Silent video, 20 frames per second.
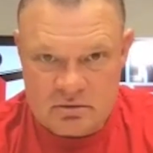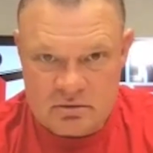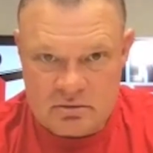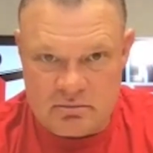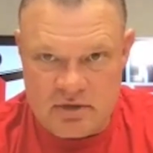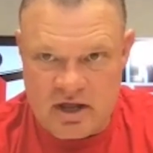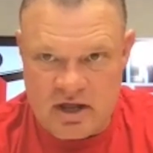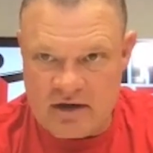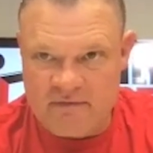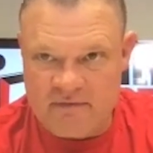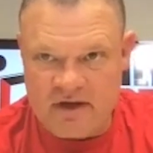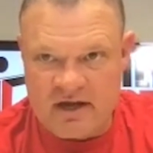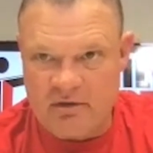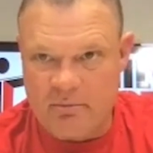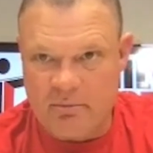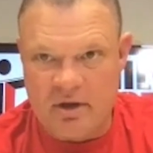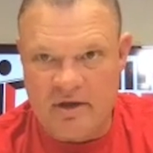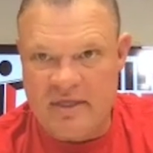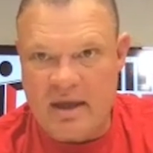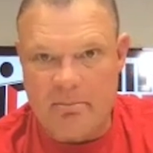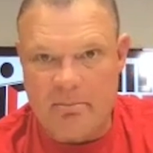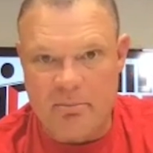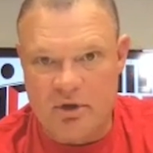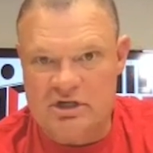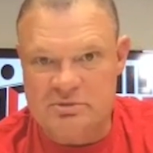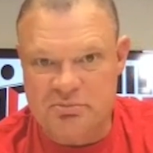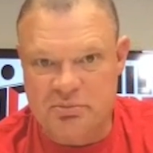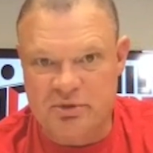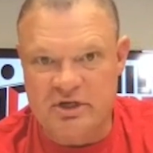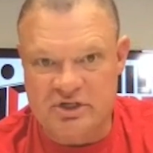Matter of fact, everybody in that
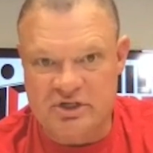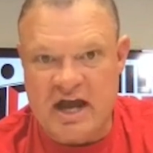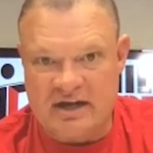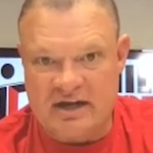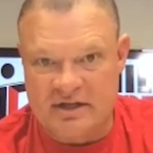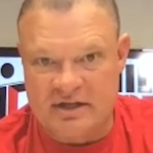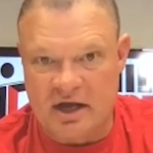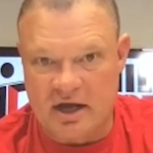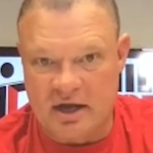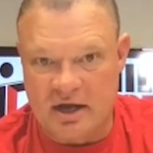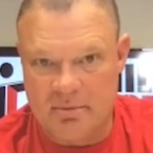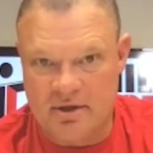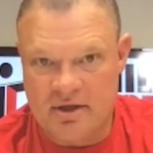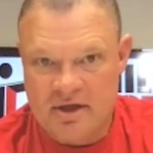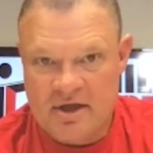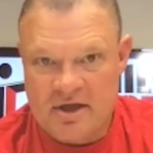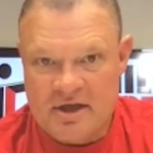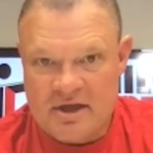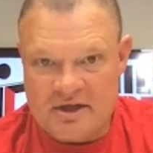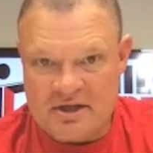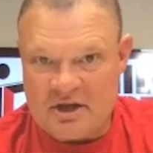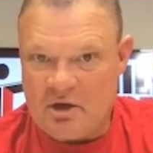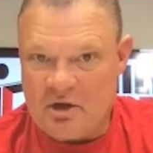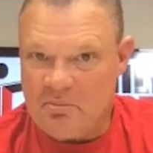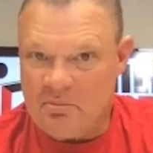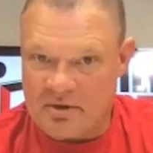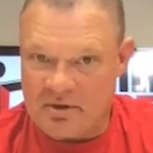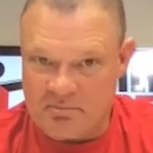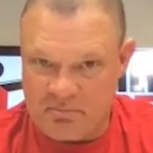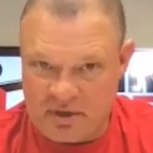book's pretty jacked up, you
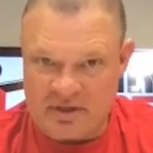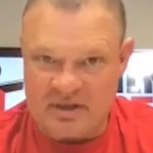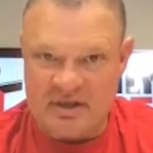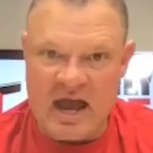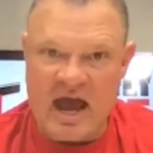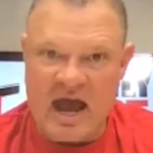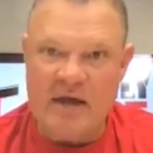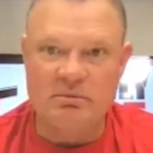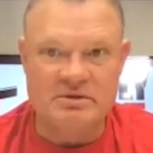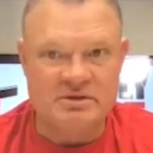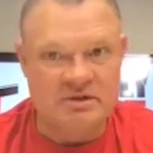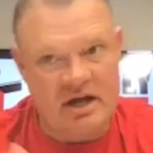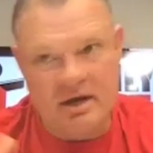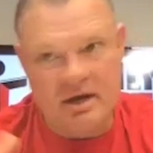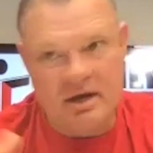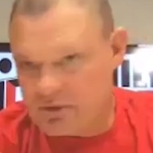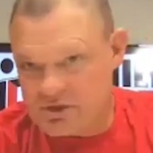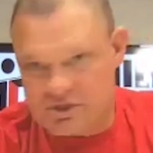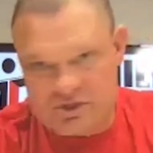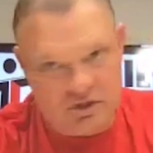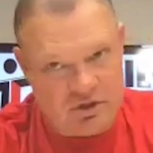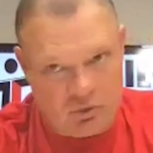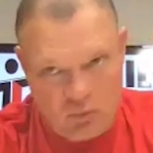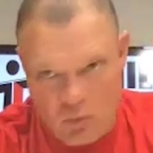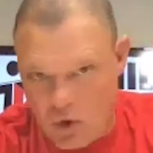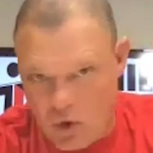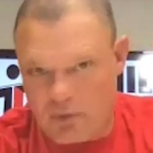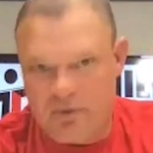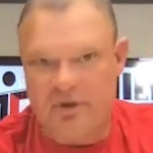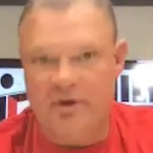know, but God was like, but you're a
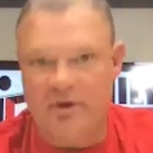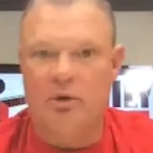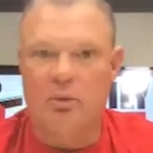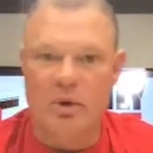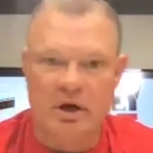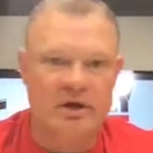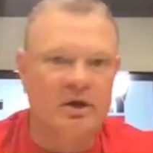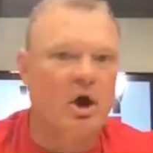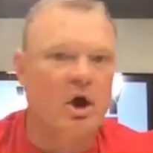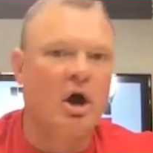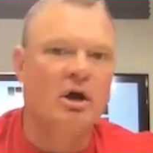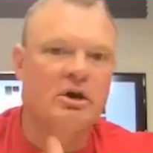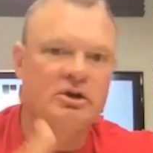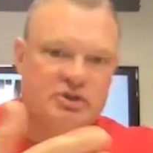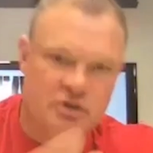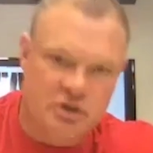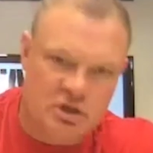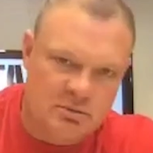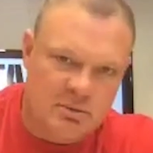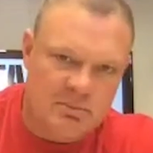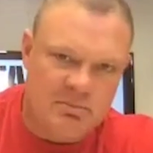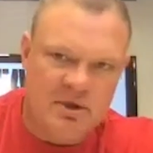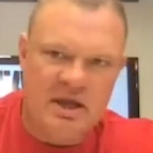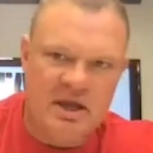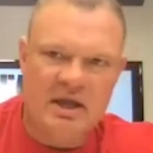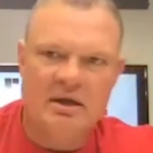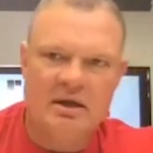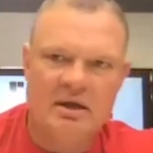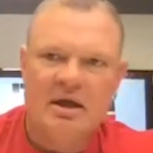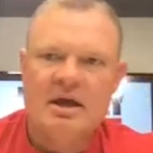warrior, you're working hard, you're a human
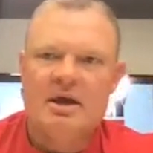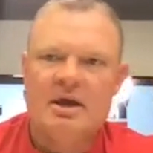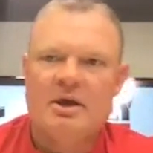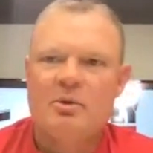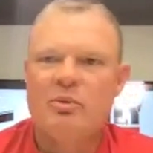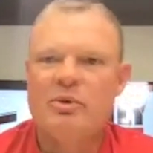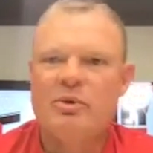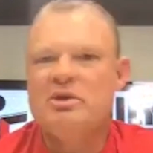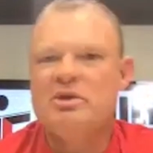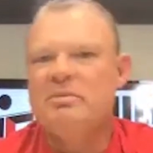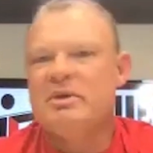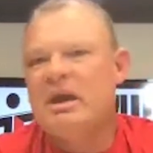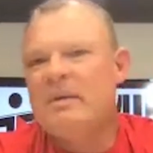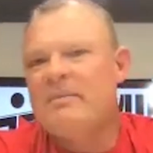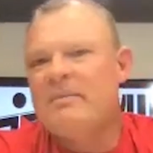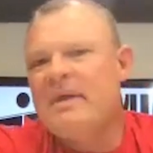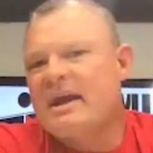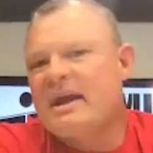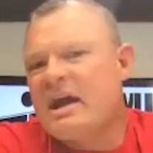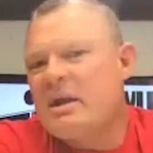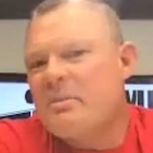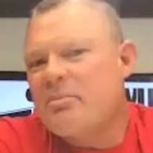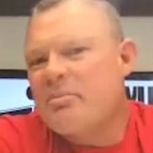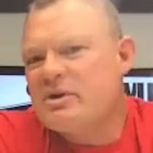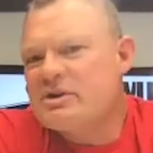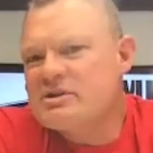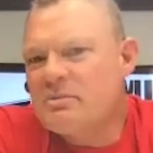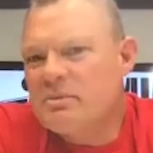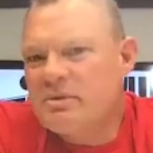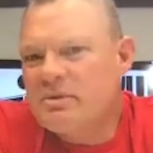being. When you become that kind of
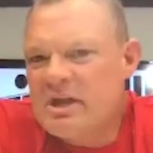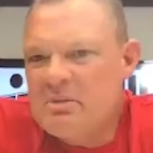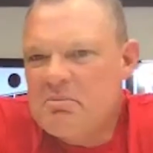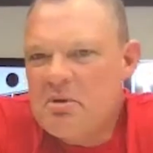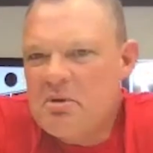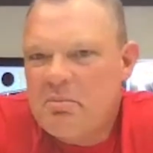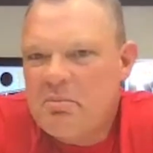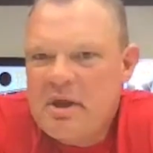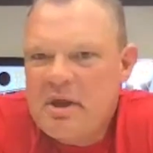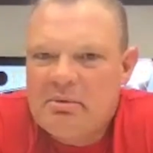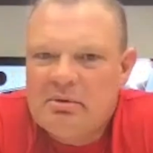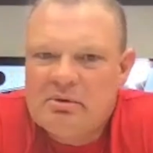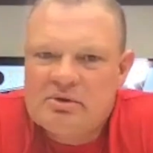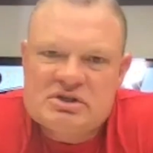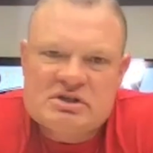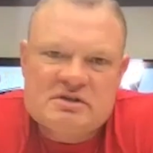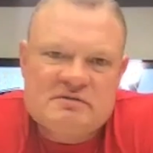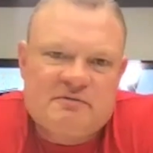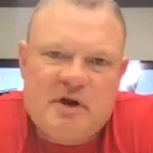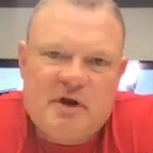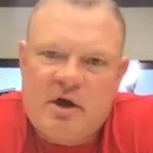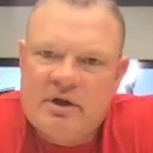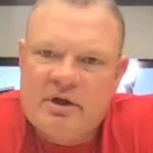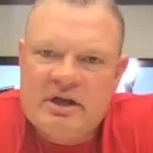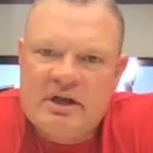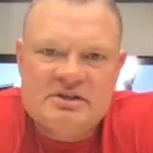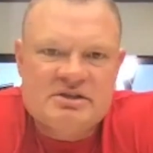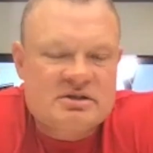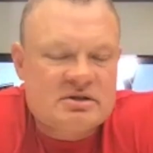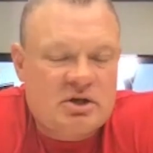person to lead people, people will just follow.
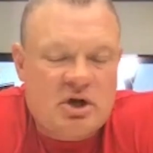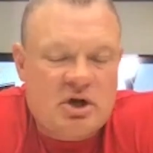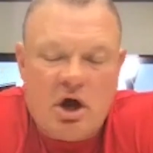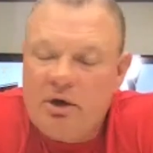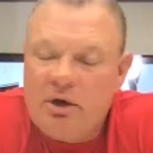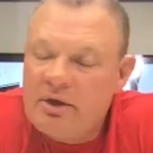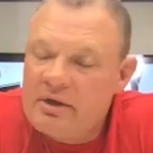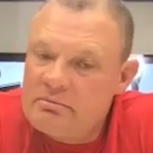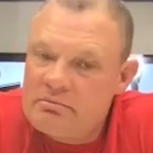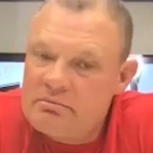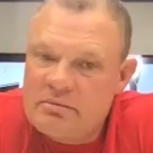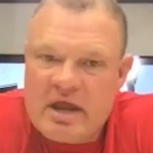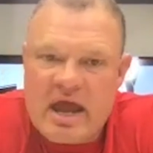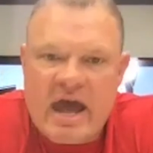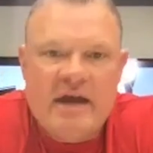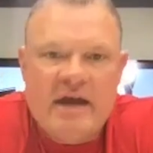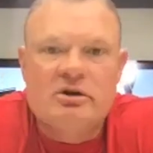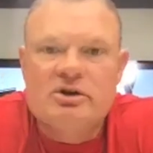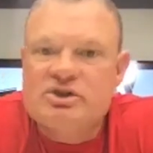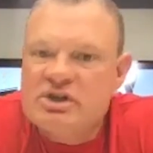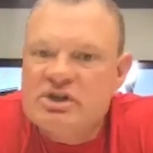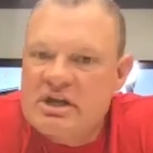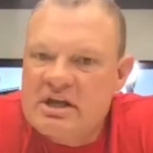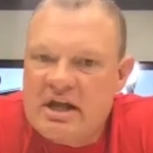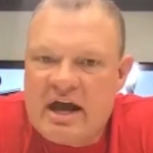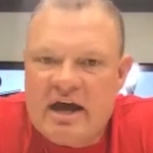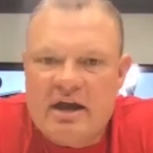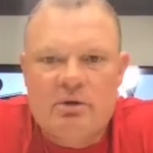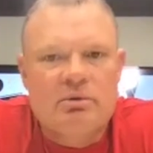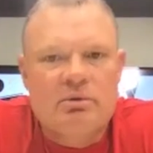Call it energy.
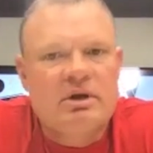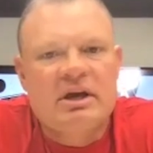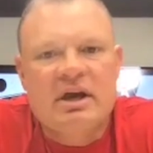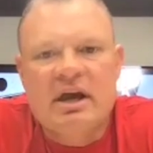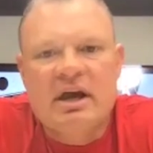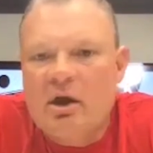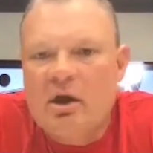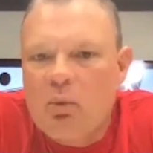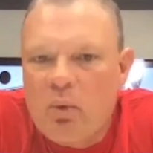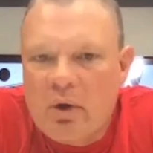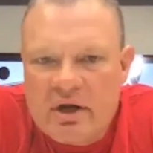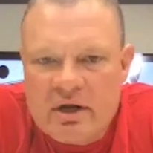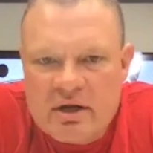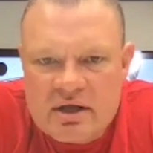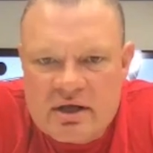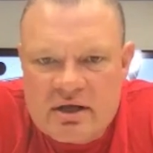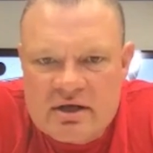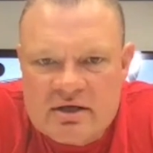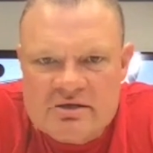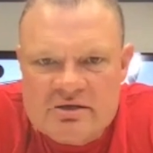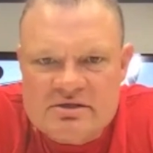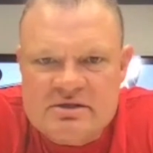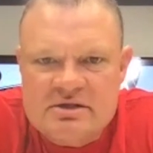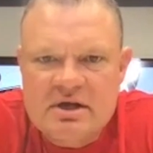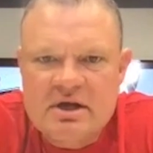I don't care what it is.